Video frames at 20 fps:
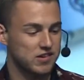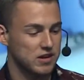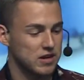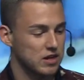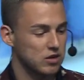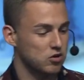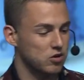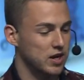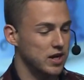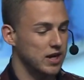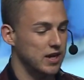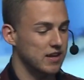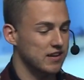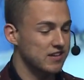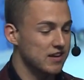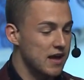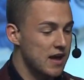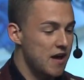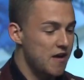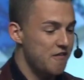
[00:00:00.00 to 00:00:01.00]
and
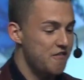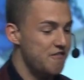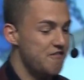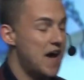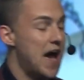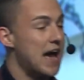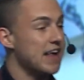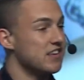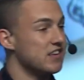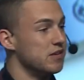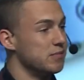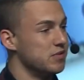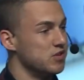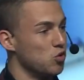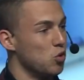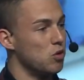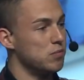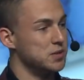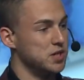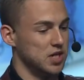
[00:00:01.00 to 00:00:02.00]
ingredients, fast
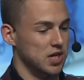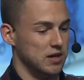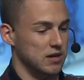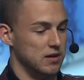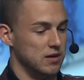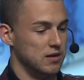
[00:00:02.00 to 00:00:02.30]
absorption